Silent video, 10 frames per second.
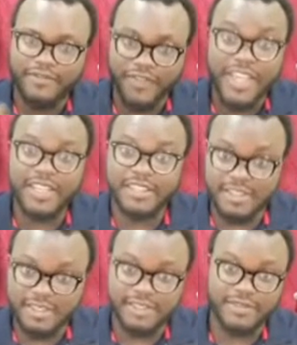
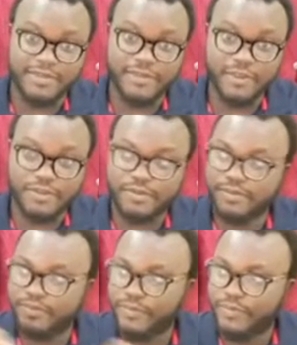things
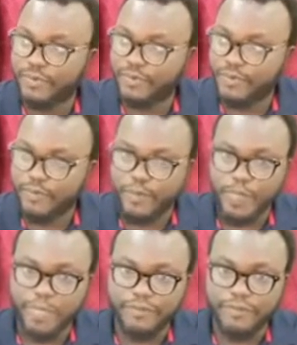from
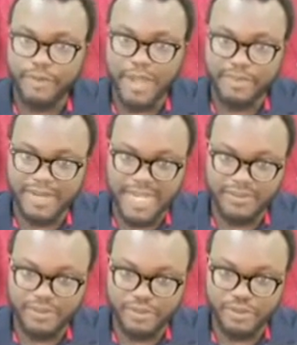our platform.